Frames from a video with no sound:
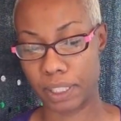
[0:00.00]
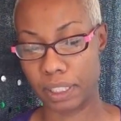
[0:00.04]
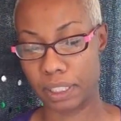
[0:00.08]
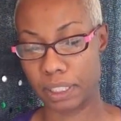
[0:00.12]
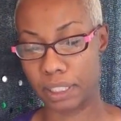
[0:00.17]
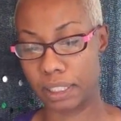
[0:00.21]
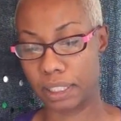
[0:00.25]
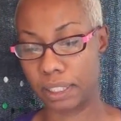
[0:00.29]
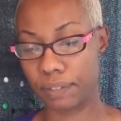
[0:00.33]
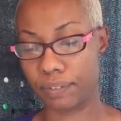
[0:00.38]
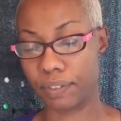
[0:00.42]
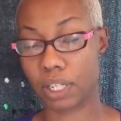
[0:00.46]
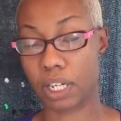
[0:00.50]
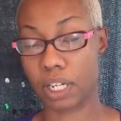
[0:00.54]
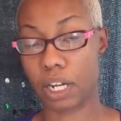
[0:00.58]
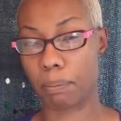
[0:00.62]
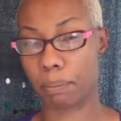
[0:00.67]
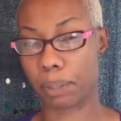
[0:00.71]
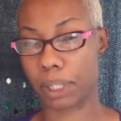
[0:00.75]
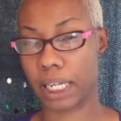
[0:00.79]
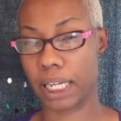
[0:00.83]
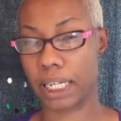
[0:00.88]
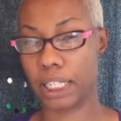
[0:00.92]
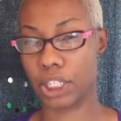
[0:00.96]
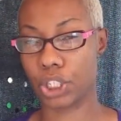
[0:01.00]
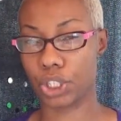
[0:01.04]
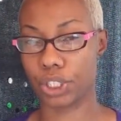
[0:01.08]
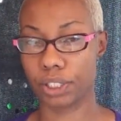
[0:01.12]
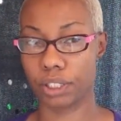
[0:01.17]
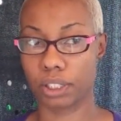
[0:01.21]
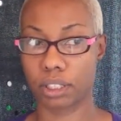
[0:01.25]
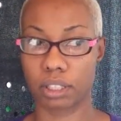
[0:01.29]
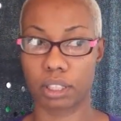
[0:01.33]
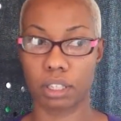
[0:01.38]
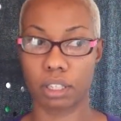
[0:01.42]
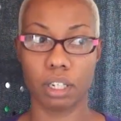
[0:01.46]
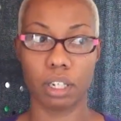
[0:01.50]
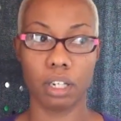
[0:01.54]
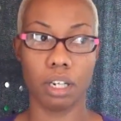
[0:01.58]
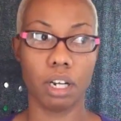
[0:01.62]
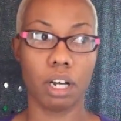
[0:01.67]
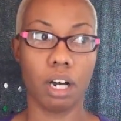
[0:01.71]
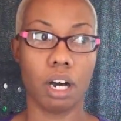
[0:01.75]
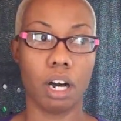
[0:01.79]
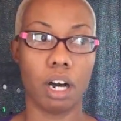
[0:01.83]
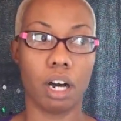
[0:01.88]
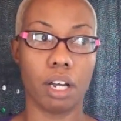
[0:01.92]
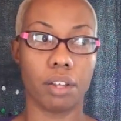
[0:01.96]
different complications.
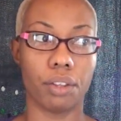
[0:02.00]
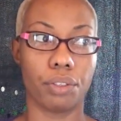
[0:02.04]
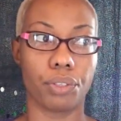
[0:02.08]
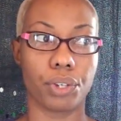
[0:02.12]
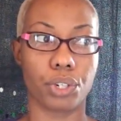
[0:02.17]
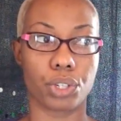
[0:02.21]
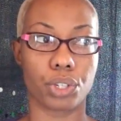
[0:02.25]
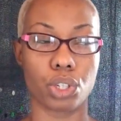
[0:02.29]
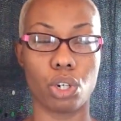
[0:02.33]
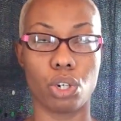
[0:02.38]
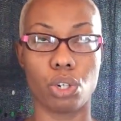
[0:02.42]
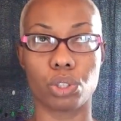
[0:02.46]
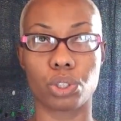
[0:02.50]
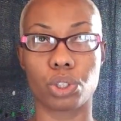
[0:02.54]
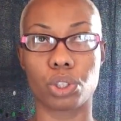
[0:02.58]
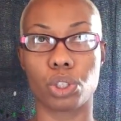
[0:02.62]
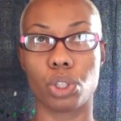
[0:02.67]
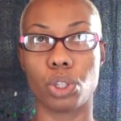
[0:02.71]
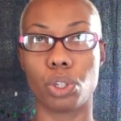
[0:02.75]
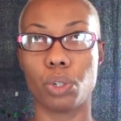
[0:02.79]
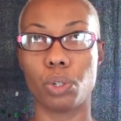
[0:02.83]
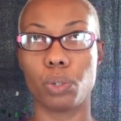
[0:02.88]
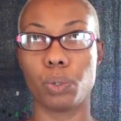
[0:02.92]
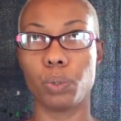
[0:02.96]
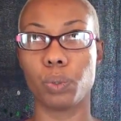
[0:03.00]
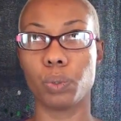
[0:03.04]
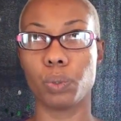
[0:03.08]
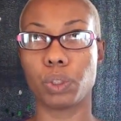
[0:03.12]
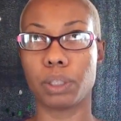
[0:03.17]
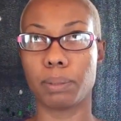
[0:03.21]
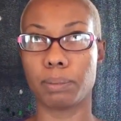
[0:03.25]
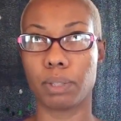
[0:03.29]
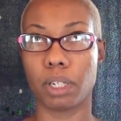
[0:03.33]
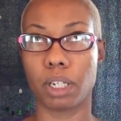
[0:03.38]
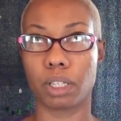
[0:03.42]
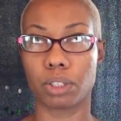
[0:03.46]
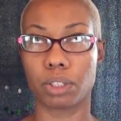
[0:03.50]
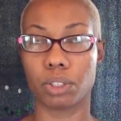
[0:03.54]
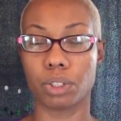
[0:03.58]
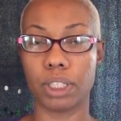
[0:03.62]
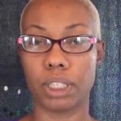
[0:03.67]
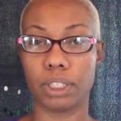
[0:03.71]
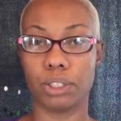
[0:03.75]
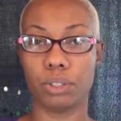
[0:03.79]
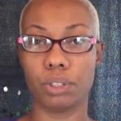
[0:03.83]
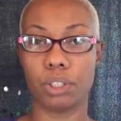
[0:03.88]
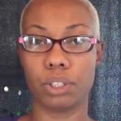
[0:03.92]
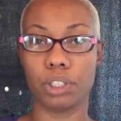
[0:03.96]
There's also some doctors that
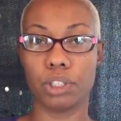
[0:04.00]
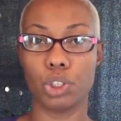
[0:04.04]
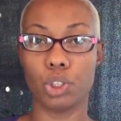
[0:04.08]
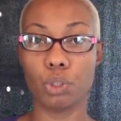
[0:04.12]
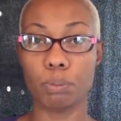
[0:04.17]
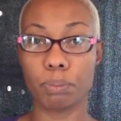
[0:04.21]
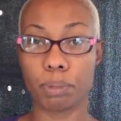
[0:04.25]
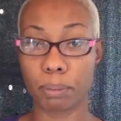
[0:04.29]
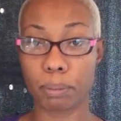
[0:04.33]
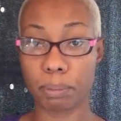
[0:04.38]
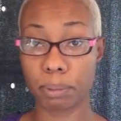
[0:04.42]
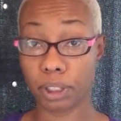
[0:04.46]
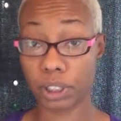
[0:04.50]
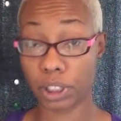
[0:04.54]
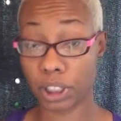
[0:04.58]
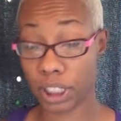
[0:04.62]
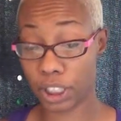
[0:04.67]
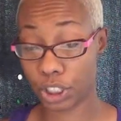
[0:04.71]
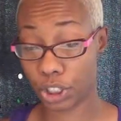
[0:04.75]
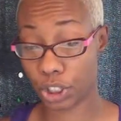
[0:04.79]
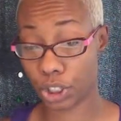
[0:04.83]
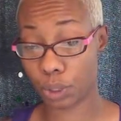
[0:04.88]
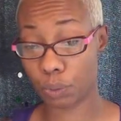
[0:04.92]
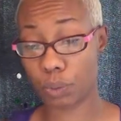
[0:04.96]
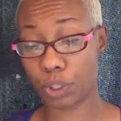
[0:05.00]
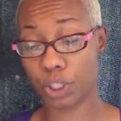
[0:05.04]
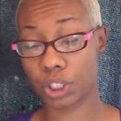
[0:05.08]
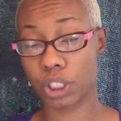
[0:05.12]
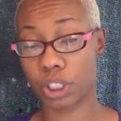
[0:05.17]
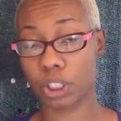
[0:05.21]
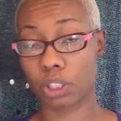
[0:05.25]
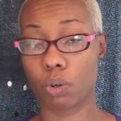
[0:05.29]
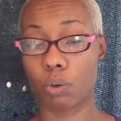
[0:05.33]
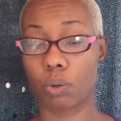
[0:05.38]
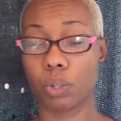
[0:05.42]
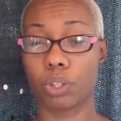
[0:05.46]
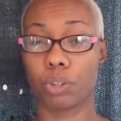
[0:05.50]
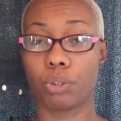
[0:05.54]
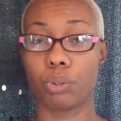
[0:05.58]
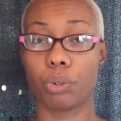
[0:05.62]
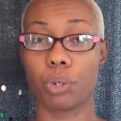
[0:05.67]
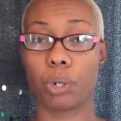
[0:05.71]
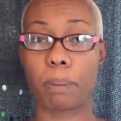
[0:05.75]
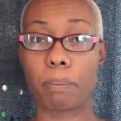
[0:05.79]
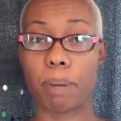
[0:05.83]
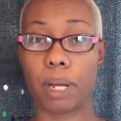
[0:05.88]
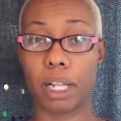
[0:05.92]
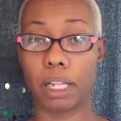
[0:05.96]
do the TUBA procedure, which is going through your
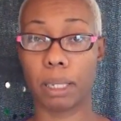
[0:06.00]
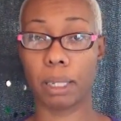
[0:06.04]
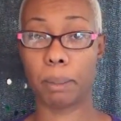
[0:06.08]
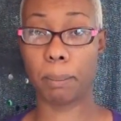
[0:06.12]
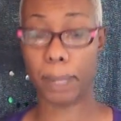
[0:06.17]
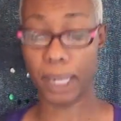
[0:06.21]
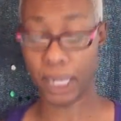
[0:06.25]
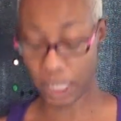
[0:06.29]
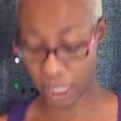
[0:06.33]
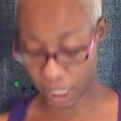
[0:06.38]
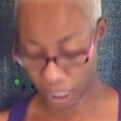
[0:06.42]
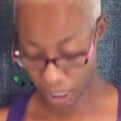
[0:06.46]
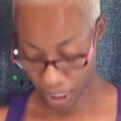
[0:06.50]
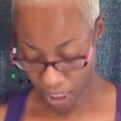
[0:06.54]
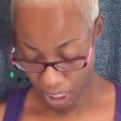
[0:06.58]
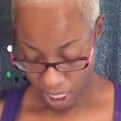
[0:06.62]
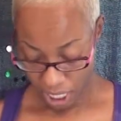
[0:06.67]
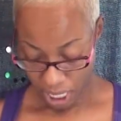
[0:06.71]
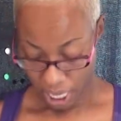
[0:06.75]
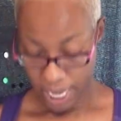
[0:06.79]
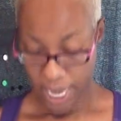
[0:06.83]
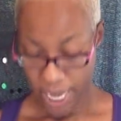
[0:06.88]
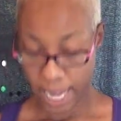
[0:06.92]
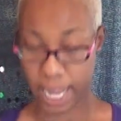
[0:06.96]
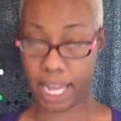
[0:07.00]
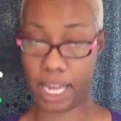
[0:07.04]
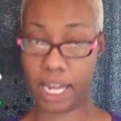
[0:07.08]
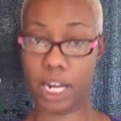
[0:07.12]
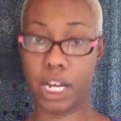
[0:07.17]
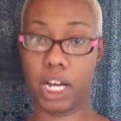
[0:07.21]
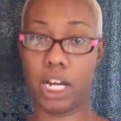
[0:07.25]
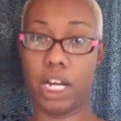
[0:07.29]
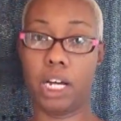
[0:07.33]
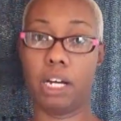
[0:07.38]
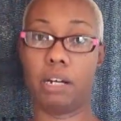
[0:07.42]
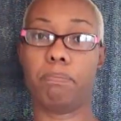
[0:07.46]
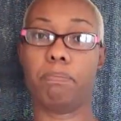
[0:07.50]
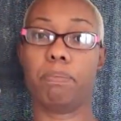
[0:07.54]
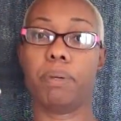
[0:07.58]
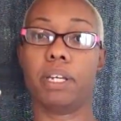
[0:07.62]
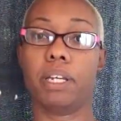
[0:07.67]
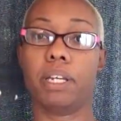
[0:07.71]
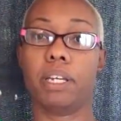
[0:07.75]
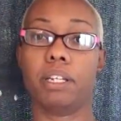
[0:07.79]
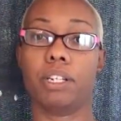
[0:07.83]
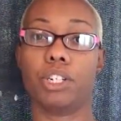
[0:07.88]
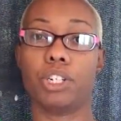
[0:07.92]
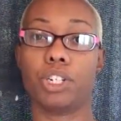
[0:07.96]
belly button and up
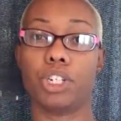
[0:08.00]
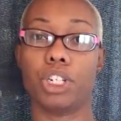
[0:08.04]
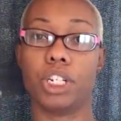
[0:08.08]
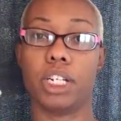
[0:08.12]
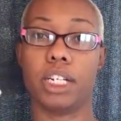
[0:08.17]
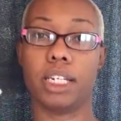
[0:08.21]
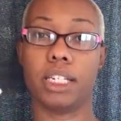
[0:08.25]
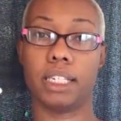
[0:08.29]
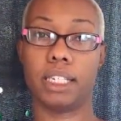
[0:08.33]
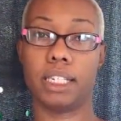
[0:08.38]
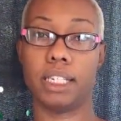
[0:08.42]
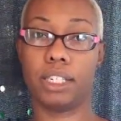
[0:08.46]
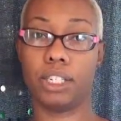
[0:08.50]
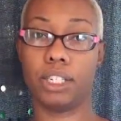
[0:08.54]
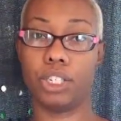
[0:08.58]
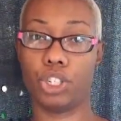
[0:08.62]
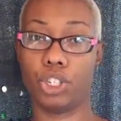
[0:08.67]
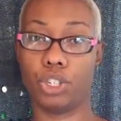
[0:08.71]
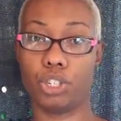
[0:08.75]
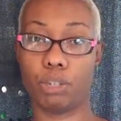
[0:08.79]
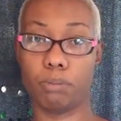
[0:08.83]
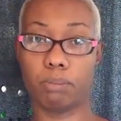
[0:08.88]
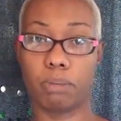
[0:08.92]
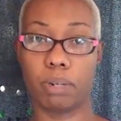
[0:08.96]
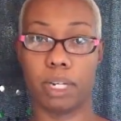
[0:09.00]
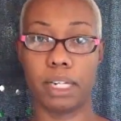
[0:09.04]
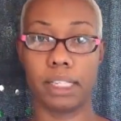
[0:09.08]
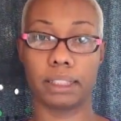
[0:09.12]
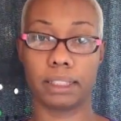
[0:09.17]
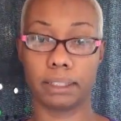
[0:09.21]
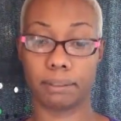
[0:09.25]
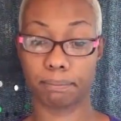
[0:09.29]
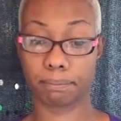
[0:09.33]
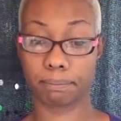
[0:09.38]
your chest and into your breast.